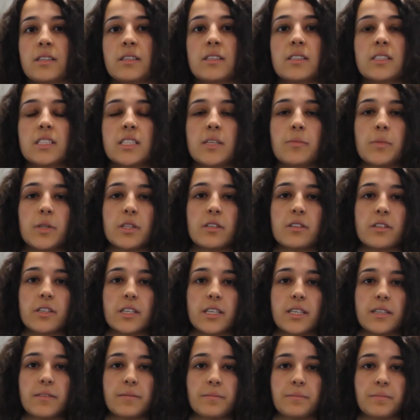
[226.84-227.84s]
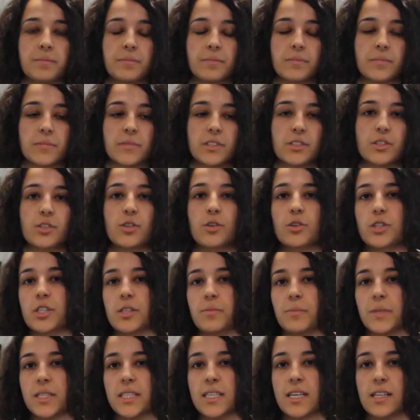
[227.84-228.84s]
Similarly,
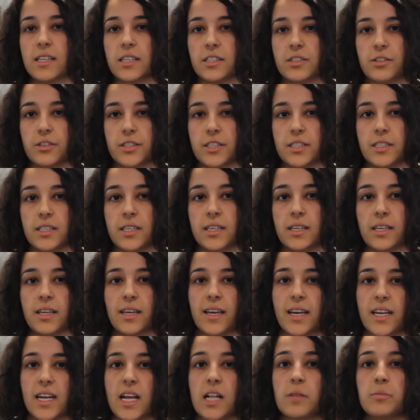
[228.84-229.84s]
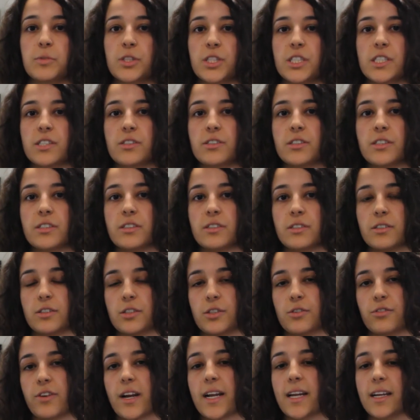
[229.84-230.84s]
social media literacy can help children
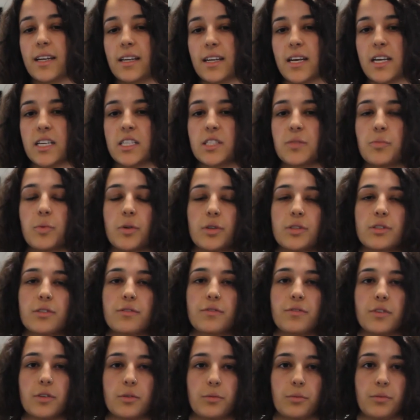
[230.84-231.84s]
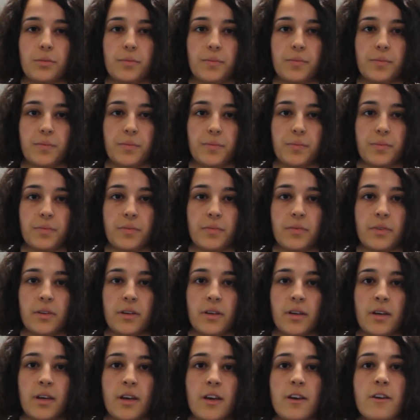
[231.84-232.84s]
to recognize points of view.
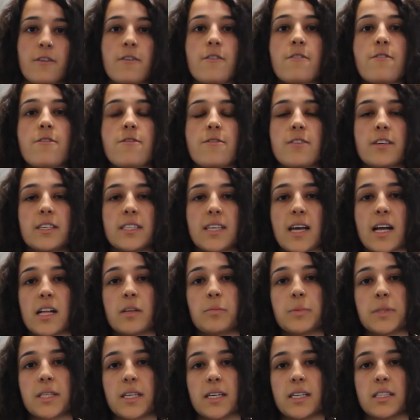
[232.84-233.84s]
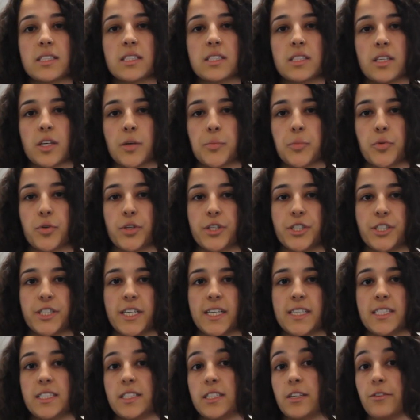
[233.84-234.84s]
This helps kids
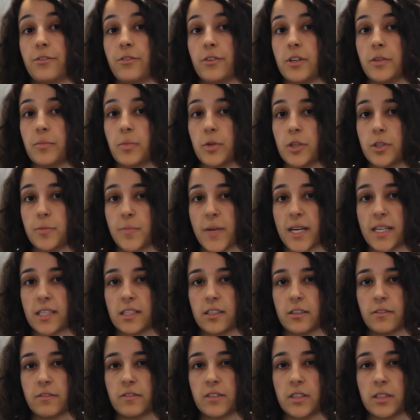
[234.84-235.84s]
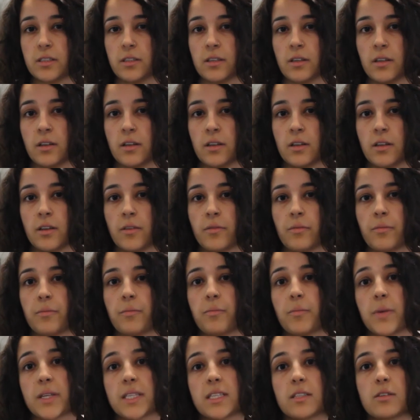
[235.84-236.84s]
appreciate different perspectives,
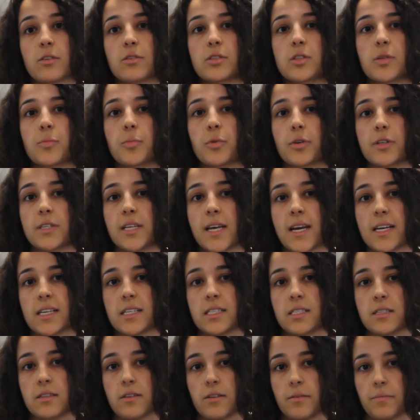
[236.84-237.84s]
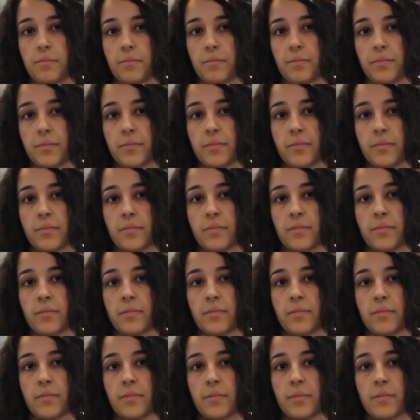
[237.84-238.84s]
but it also protects them,
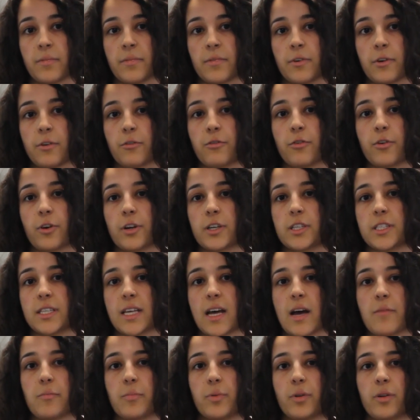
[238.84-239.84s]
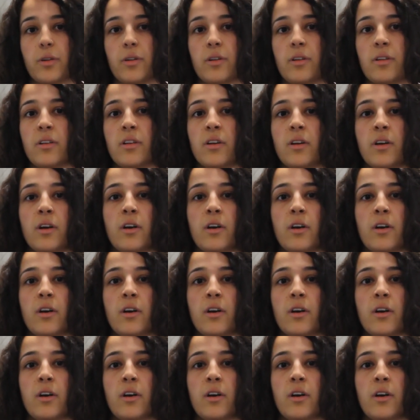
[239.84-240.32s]
for example,